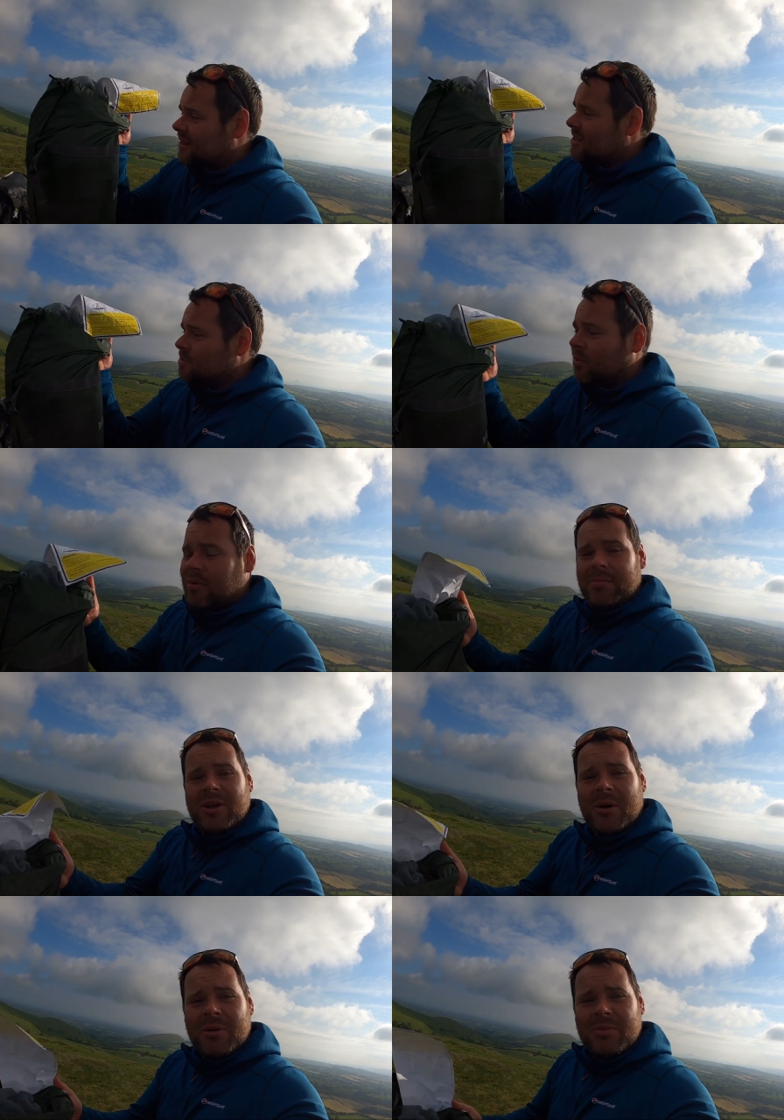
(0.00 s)
this will probably be
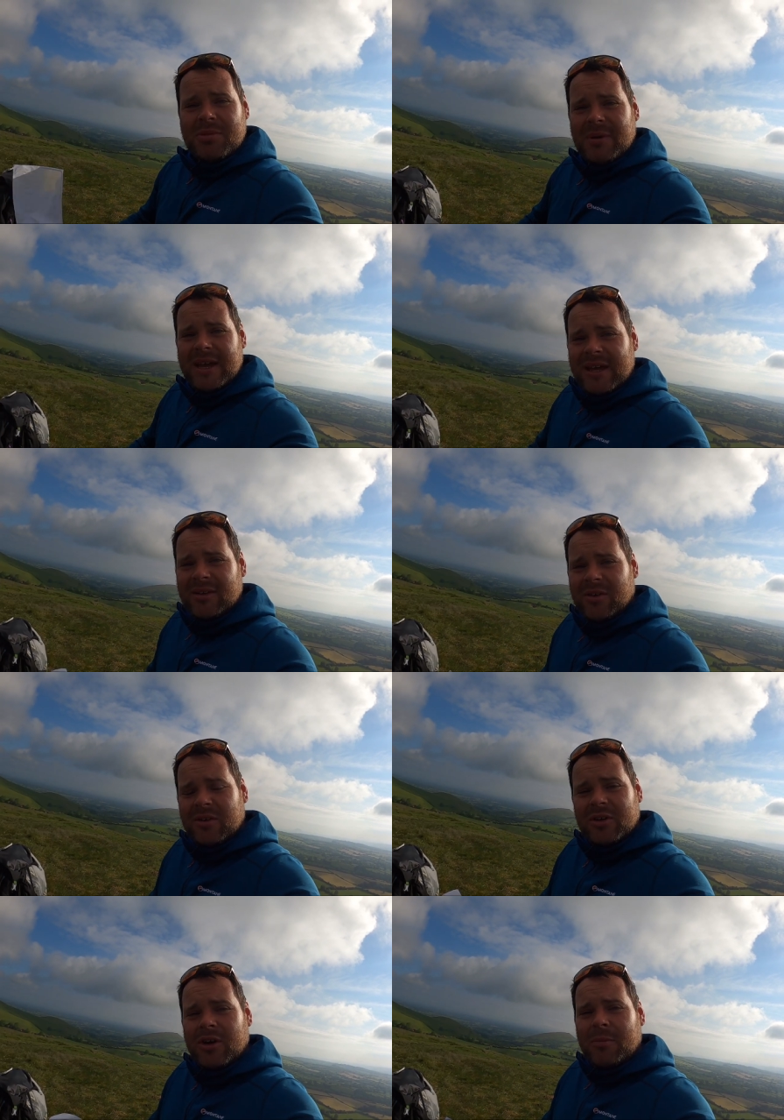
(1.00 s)
coming with me
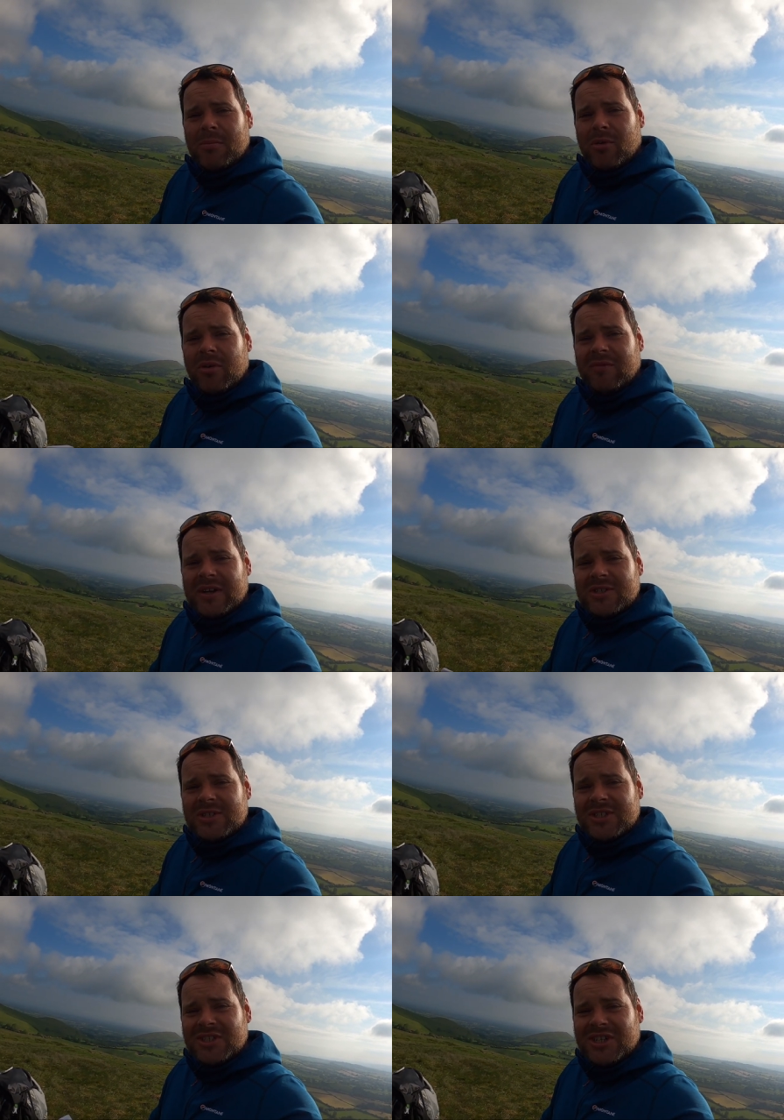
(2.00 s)
on a couple more
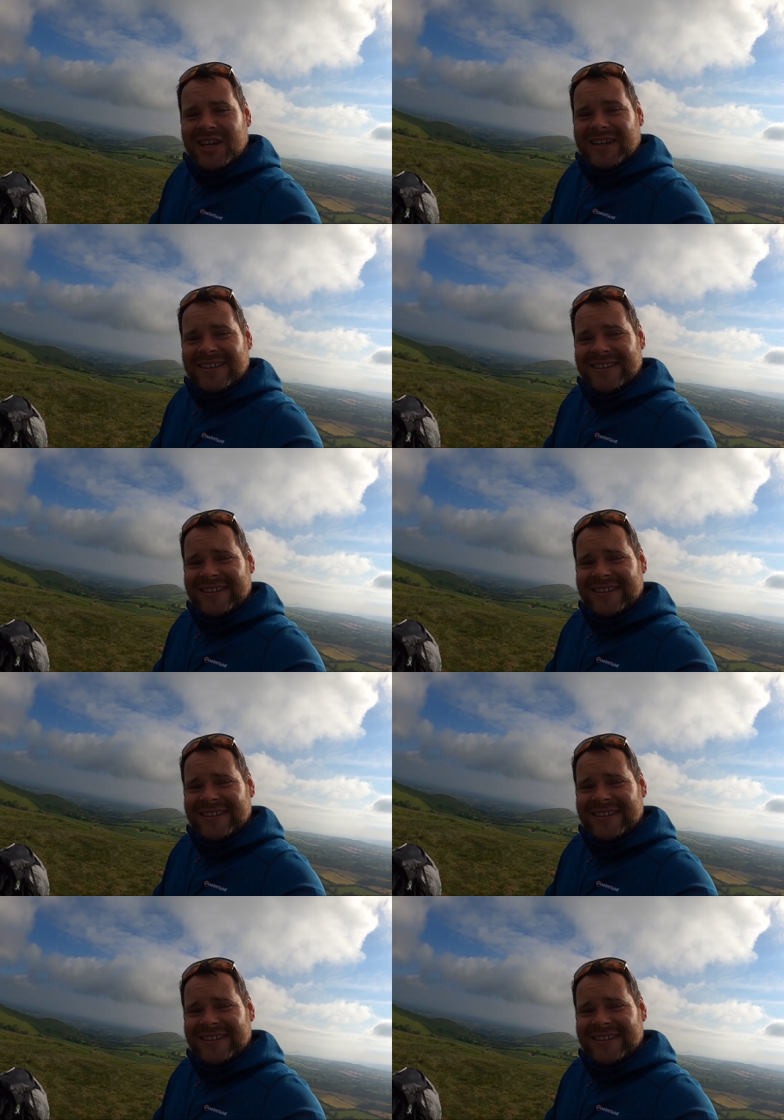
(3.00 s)
adventures this year